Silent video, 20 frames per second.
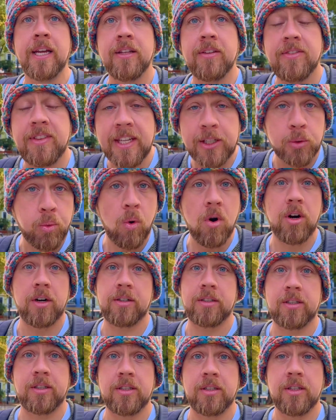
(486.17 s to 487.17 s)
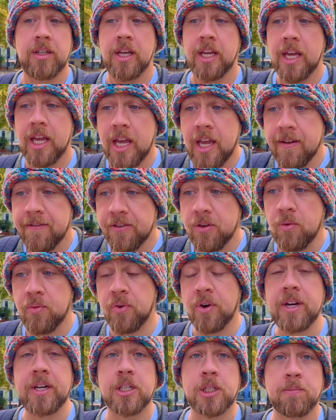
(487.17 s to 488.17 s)
This works. If you
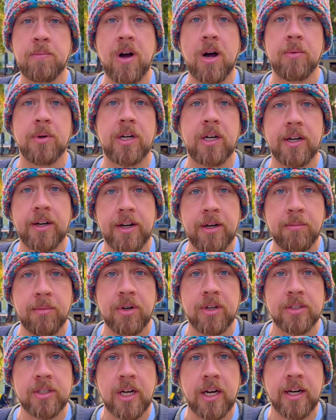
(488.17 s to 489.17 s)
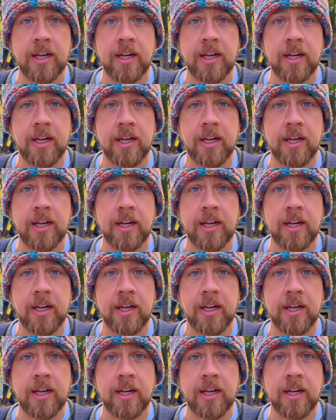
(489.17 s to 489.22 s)
find a spot with Galarian birds on